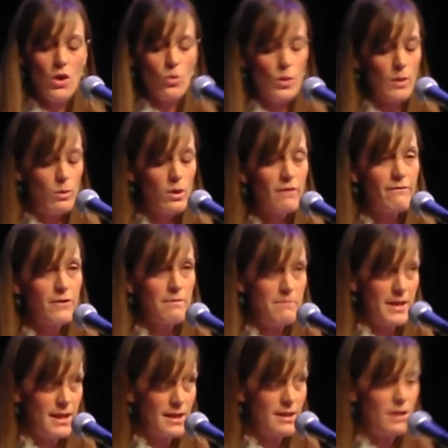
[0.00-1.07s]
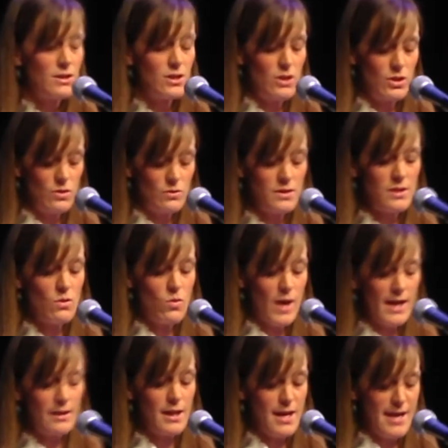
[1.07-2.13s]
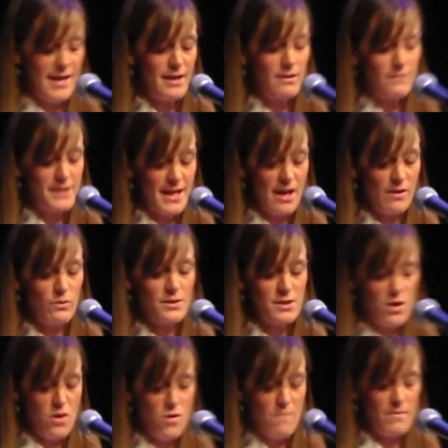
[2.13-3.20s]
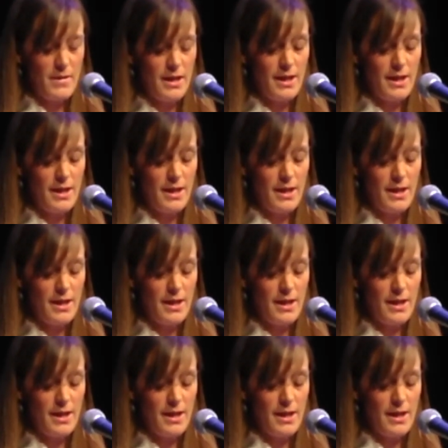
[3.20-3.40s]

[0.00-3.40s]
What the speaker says: We were forbidden to use the white line if Dad was home.